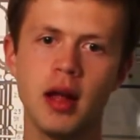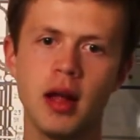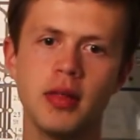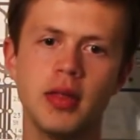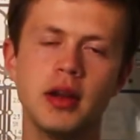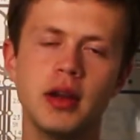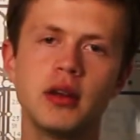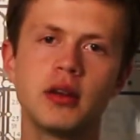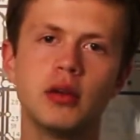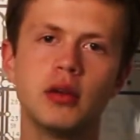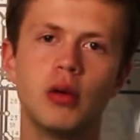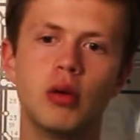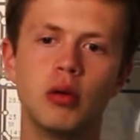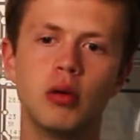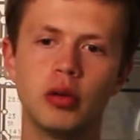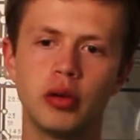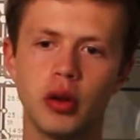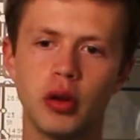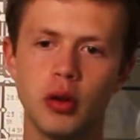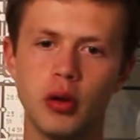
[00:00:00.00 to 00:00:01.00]
Then you can
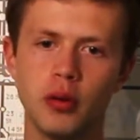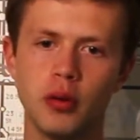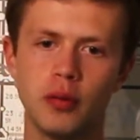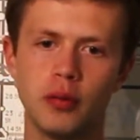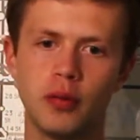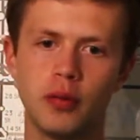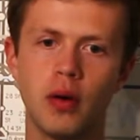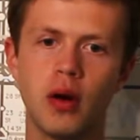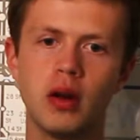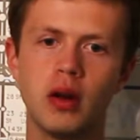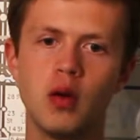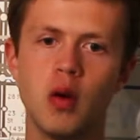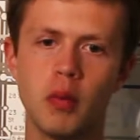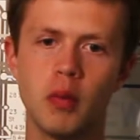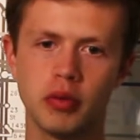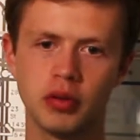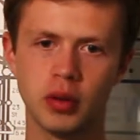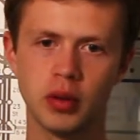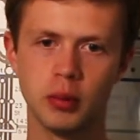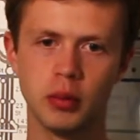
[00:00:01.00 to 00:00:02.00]
also follow up
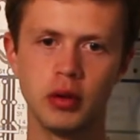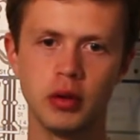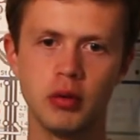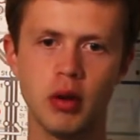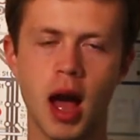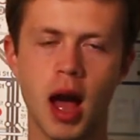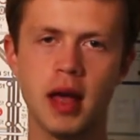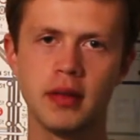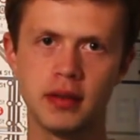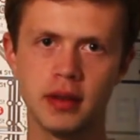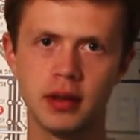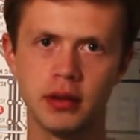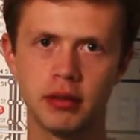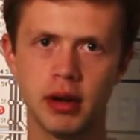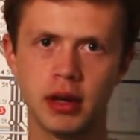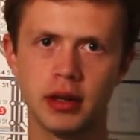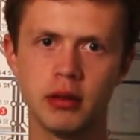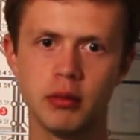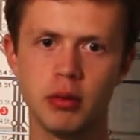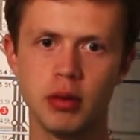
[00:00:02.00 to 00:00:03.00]
with someone who has
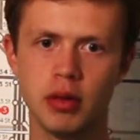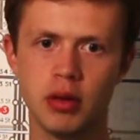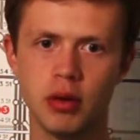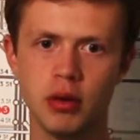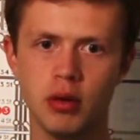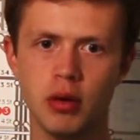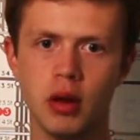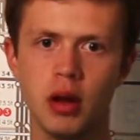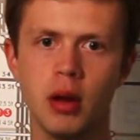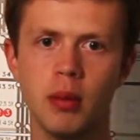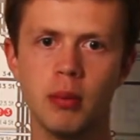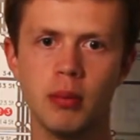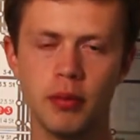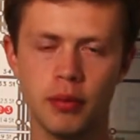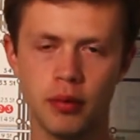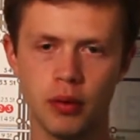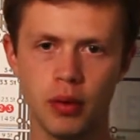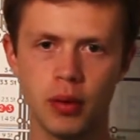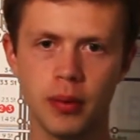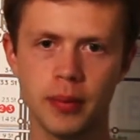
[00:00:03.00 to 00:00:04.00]
interacted with you
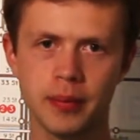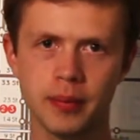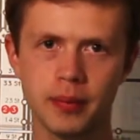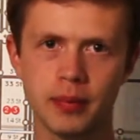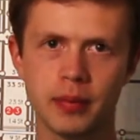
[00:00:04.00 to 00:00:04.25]
before.